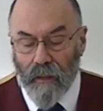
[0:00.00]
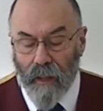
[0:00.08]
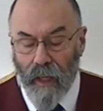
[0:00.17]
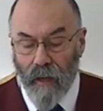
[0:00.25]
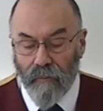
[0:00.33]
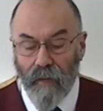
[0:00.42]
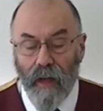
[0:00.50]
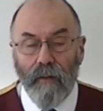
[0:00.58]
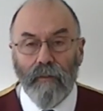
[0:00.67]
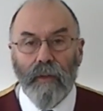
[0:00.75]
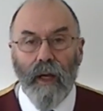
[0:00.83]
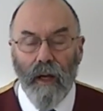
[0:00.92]
Our
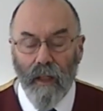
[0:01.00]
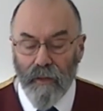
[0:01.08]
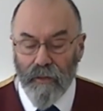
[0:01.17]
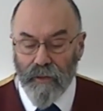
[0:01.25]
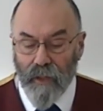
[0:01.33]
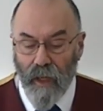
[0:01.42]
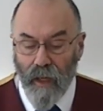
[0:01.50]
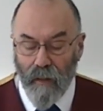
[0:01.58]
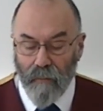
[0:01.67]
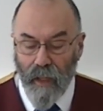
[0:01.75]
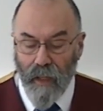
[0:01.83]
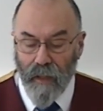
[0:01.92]
valve guides are
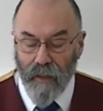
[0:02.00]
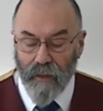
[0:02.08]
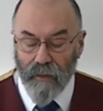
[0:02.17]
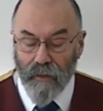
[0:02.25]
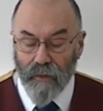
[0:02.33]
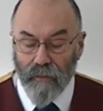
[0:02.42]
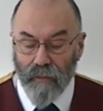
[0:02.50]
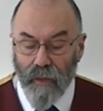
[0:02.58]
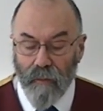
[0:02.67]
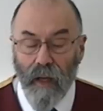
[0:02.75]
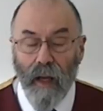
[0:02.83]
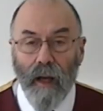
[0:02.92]
made
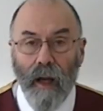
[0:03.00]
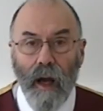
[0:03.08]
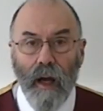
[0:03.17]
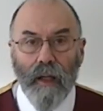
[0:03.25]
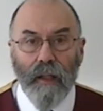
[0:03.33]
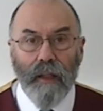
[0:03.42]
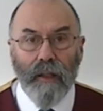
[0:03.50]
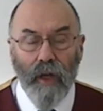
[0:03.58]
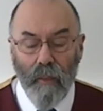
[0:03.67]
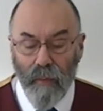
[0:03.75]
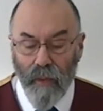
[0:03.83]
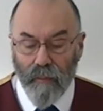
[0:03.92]
from a high
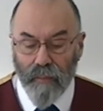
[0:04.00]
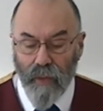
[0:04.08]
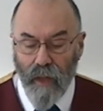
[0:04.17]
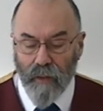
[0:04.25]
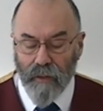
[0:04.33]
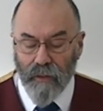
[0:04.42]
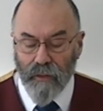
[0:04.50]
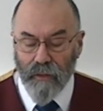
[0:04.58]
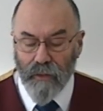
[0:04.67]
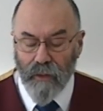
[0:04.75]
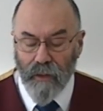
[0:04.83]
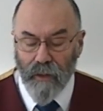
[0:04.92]
copper bronze.
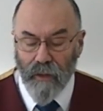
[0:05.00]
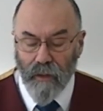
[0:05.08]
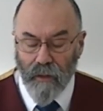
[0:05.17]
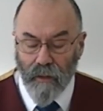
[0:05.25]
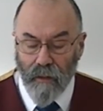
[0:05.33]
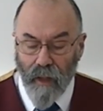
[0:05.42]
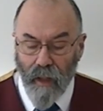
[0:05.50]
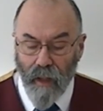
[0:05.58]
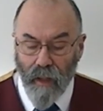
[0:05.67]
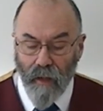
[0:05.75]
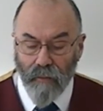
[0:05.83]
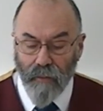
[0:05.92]

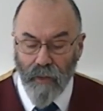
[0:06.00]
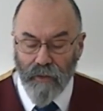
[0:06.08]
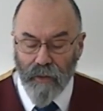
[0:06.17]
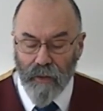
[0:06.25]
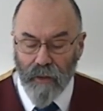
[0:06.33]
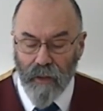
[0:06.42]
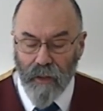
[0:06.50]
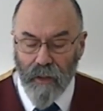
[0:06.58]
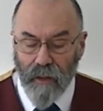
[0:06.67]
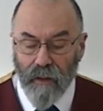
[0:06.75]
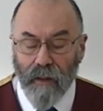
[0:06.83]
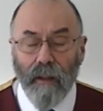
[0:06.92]

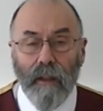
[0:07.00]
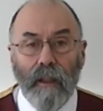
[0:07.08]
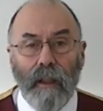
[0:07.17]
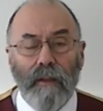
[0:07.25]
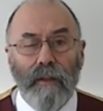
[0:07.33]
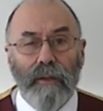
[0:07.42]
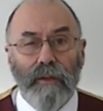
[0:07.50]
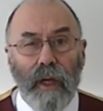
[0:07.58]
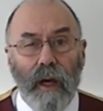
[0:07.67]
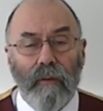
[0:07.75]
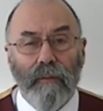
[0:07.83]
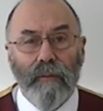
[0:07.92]
Originally the
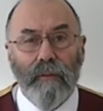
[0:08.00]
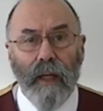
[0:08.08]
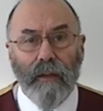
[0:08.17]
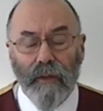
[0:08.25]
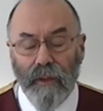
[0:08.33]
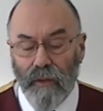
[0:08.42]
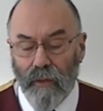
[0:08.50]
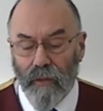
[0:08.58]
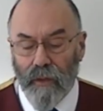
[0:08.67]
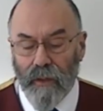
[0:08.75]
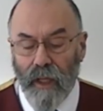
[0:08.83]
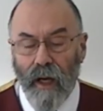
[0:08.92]
Triumph factory
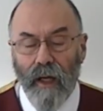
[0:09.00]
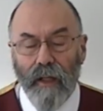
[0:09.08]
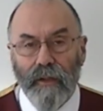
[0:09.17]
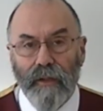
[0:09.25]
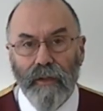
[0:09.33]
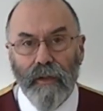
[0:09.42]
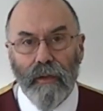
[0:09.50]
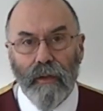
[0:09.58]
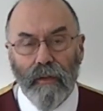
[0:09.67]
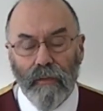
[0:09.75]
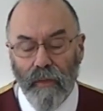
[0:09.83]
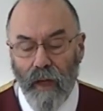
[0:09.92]
called it High
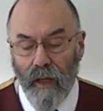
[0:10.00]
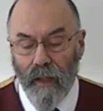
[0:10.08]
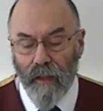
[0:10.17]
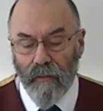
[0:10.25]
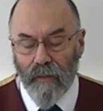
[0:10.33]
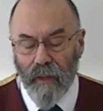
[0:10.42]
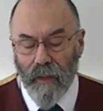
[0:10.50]
Dural 5,